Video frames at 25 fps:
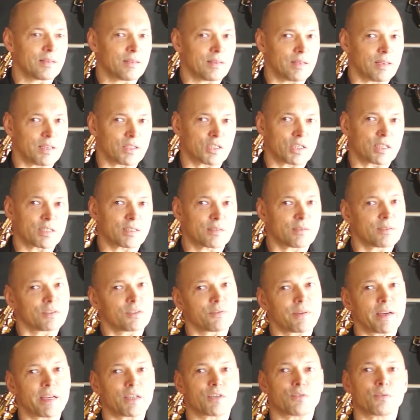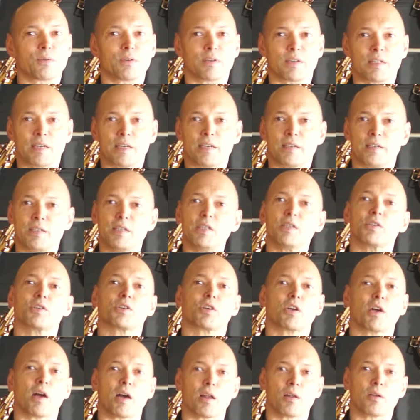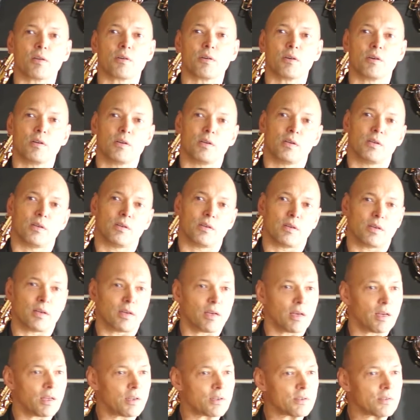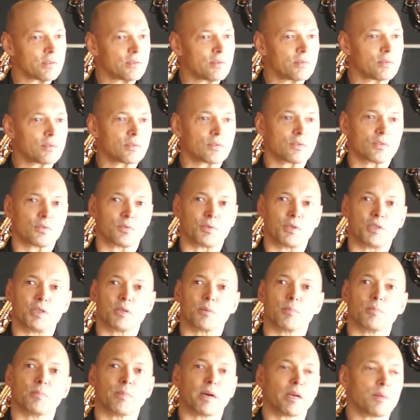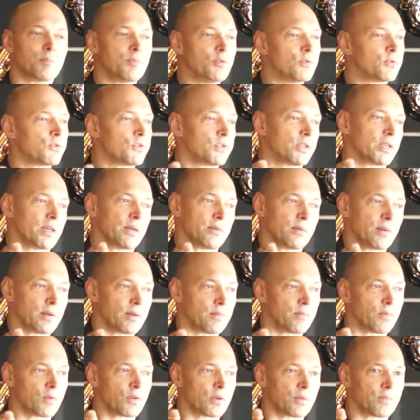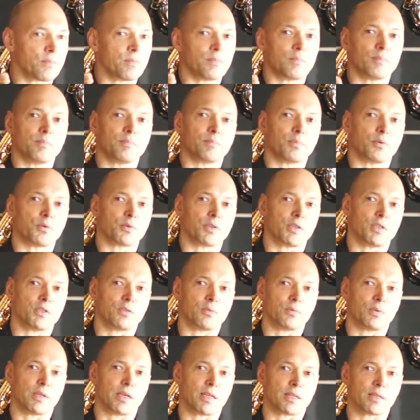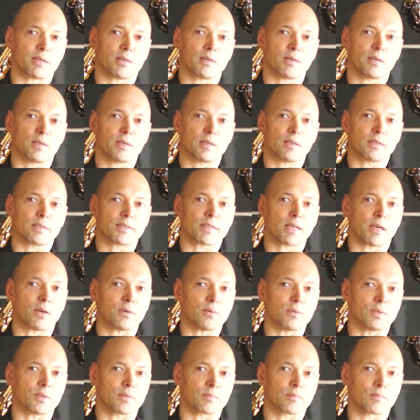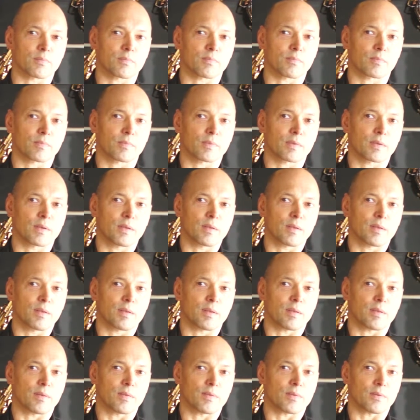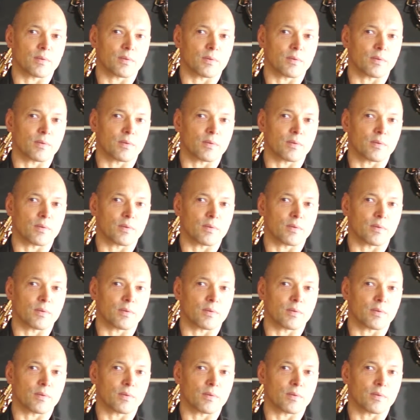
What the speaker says: I just try to hear the color and to hear my music I want to put into that sound. So